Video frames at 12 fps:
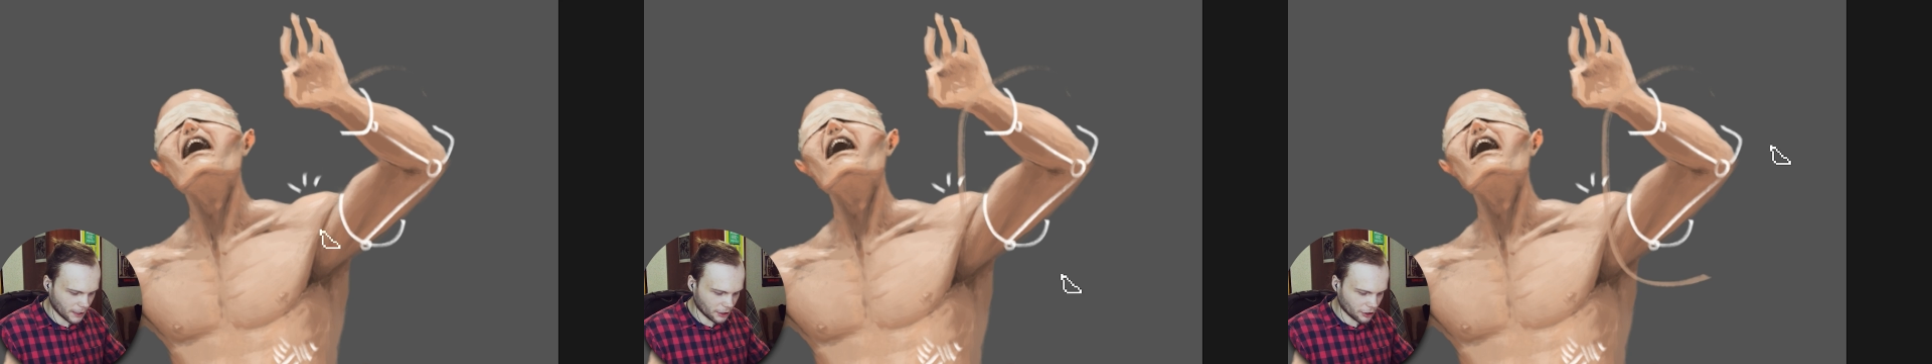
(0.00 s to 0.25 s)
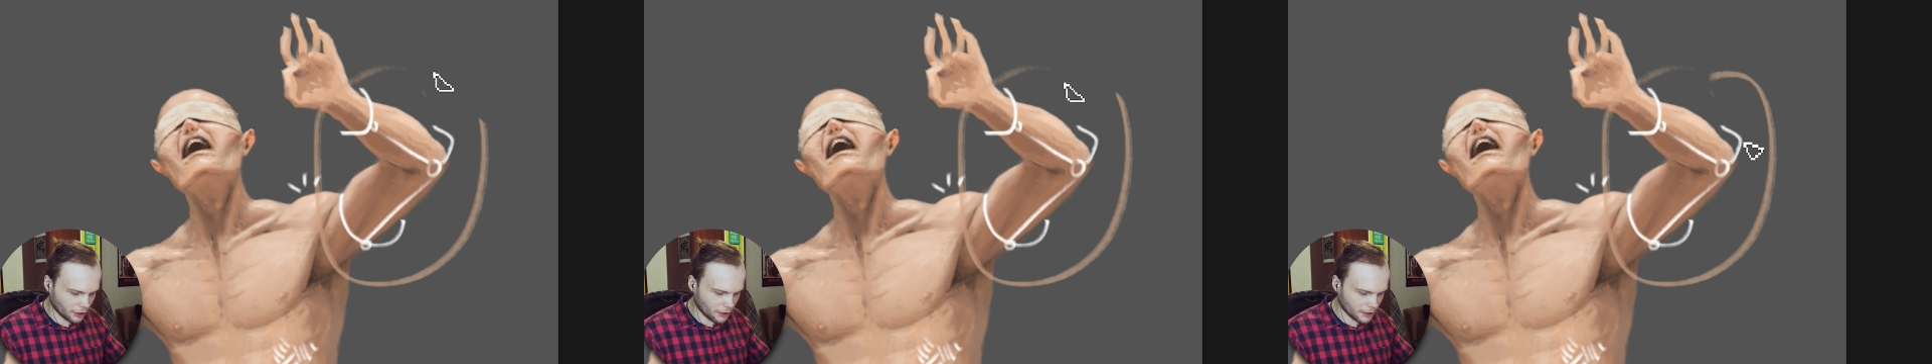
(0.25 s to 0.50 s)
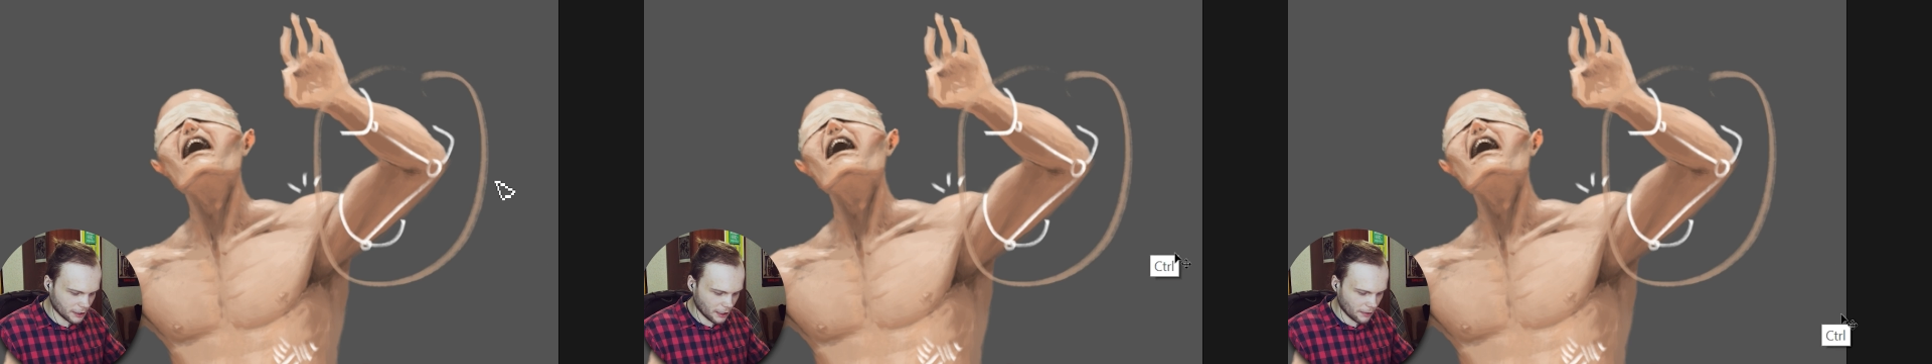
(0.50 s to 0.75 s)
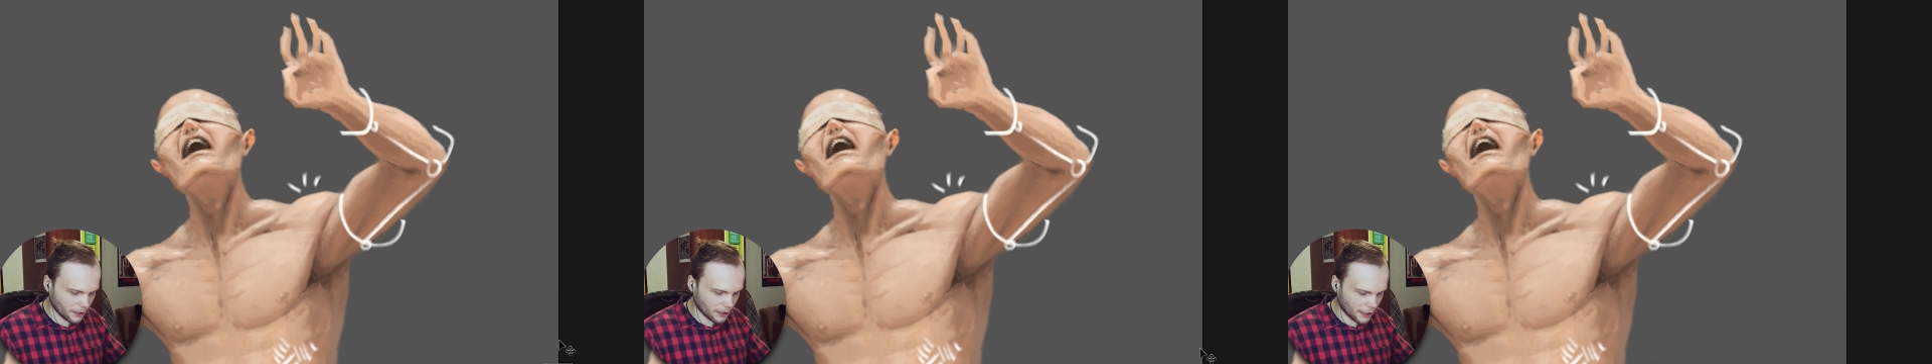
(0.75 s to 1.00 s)
Not sure it's
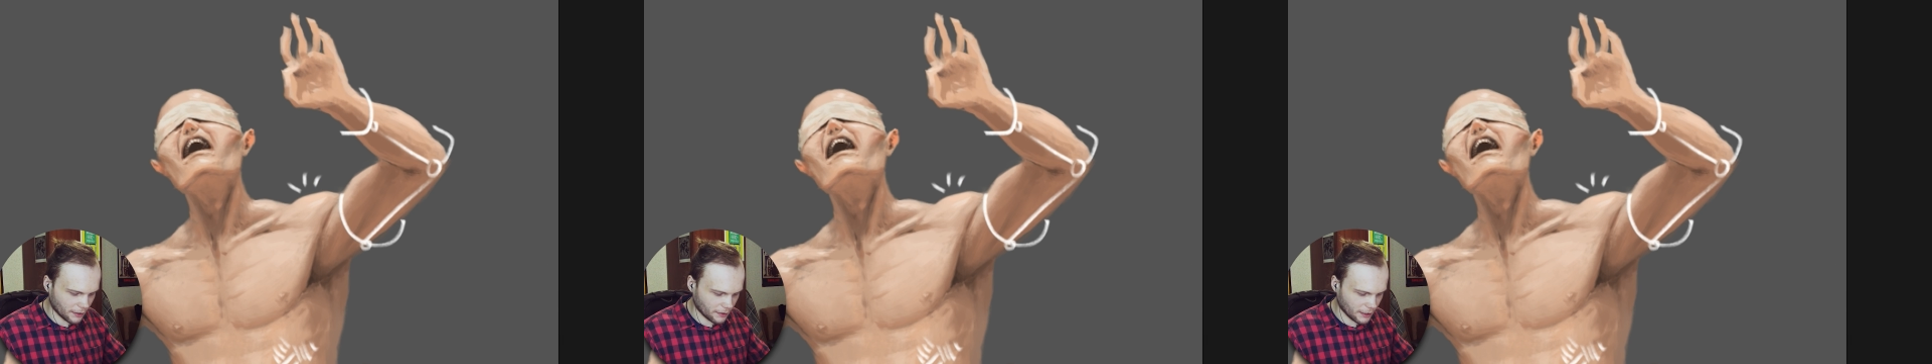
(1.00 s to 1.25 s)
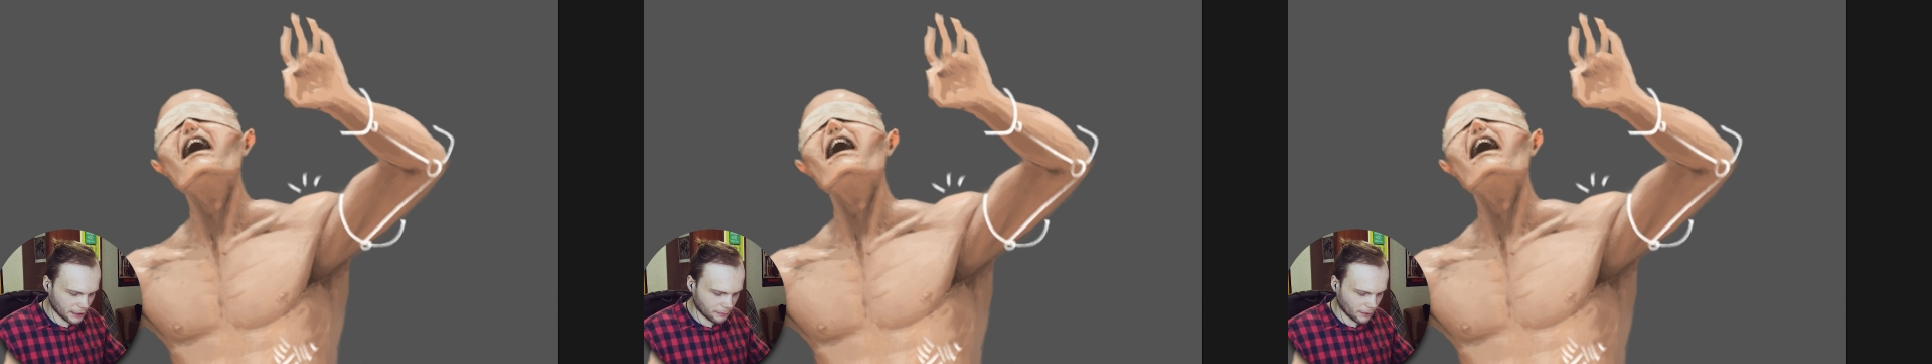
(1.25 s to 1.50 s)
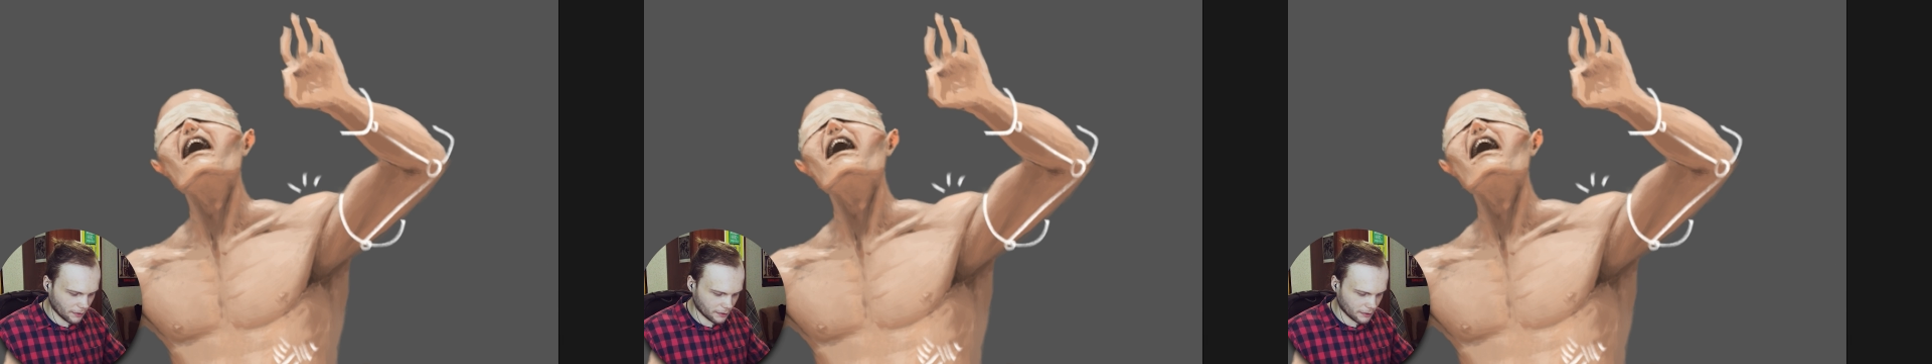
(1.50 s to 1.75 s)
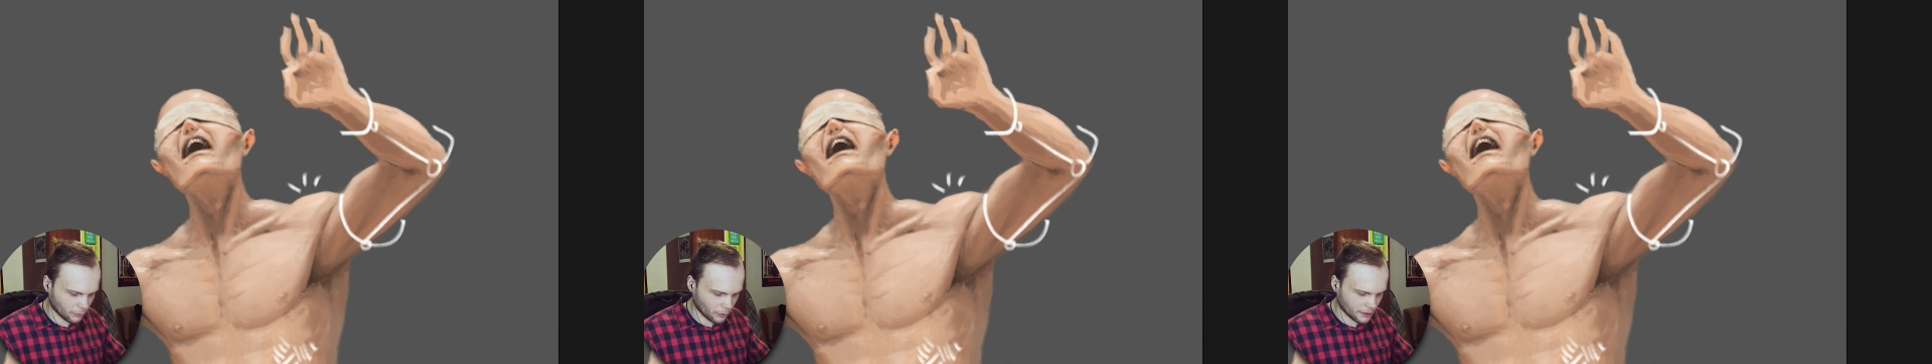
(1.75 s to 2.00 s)
gonna be like this, but
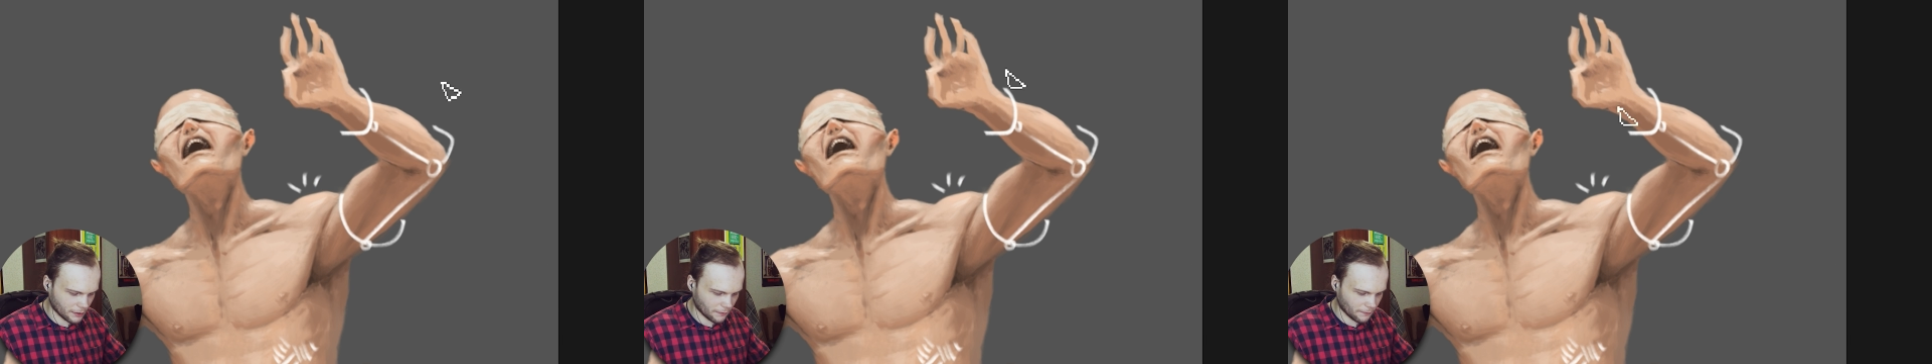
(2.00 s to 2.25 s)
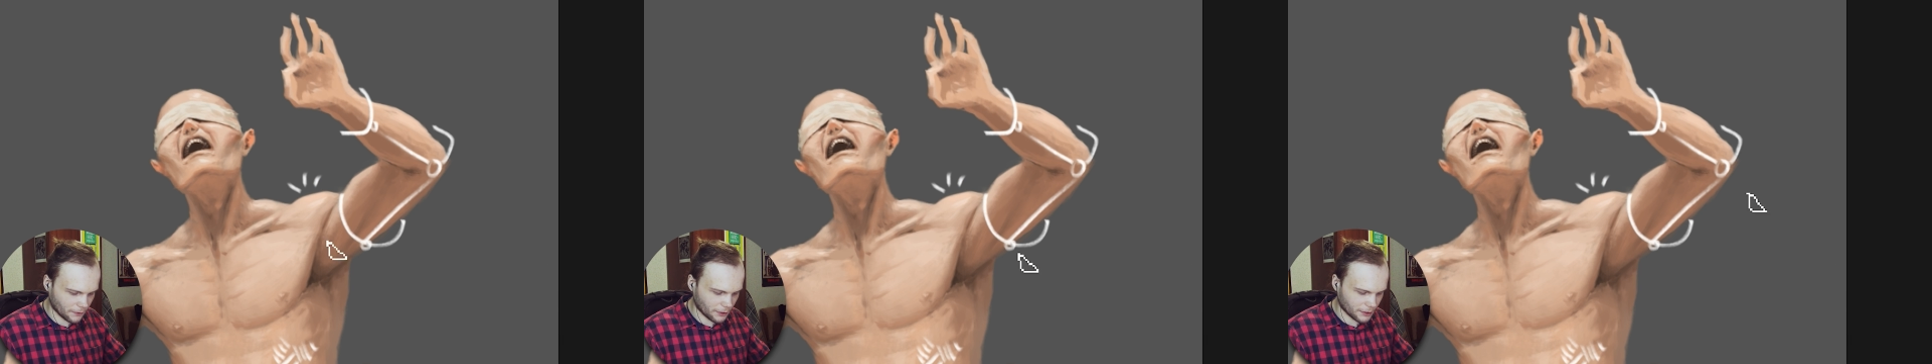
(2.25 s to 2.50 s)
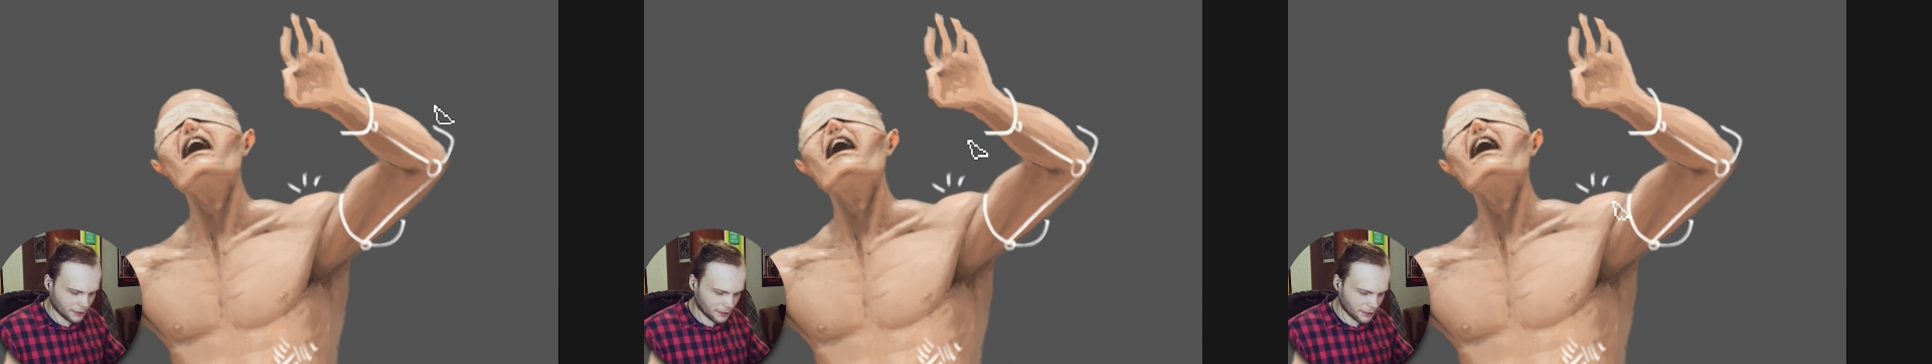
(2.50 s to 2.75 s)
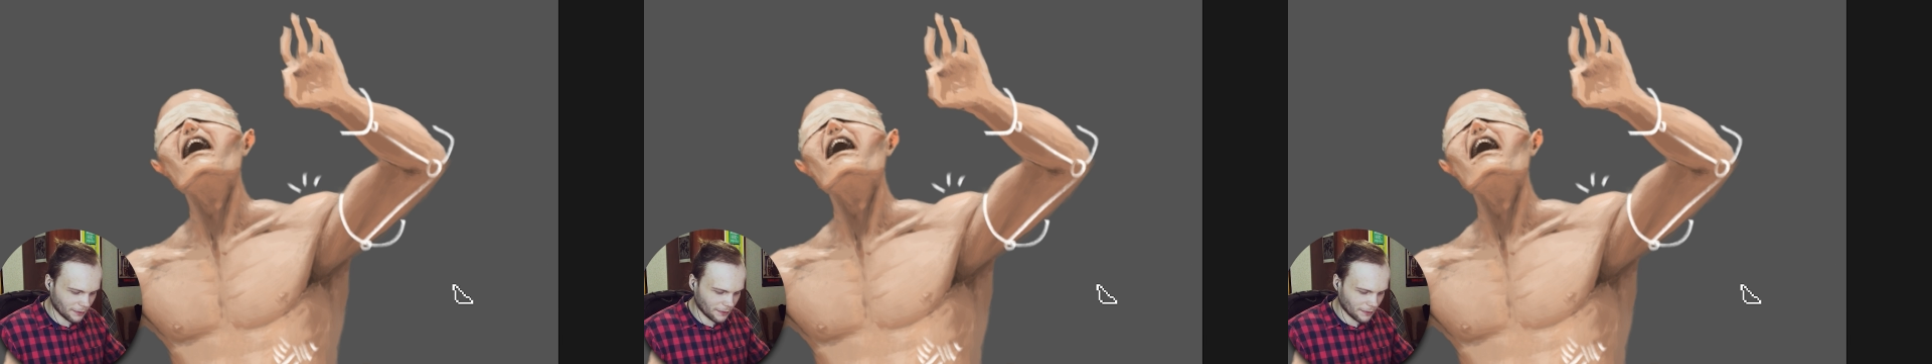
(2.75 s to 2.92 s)
this was the first